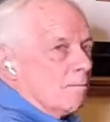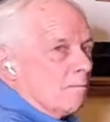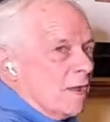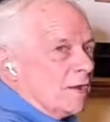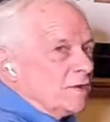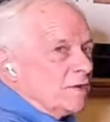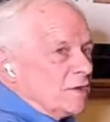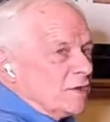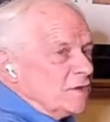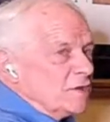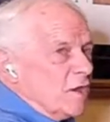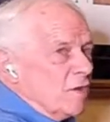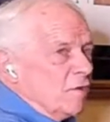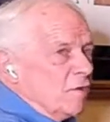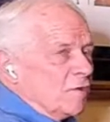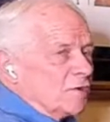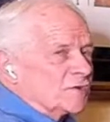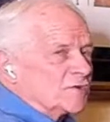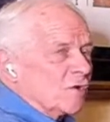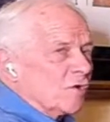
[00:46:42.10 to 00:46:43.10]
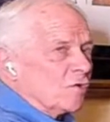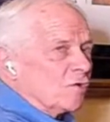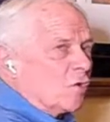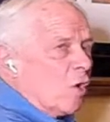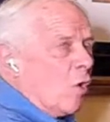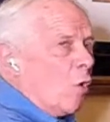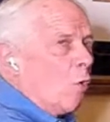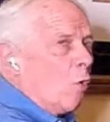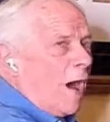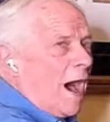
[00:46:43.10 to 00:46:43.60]
Many years
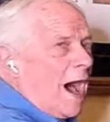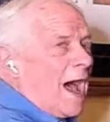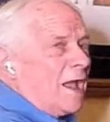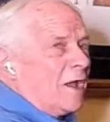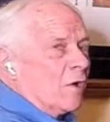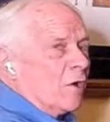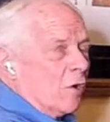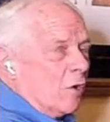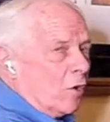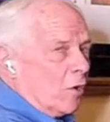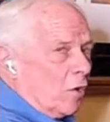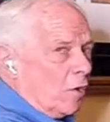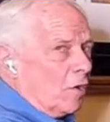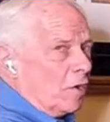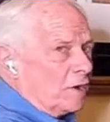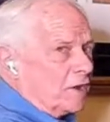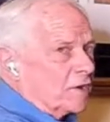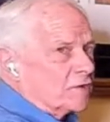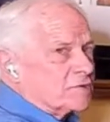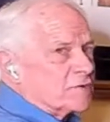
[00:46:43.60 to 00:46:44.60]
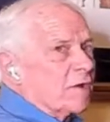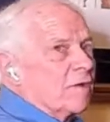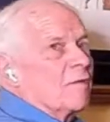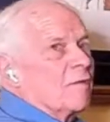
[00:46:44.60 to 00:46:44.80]
ago I heard it.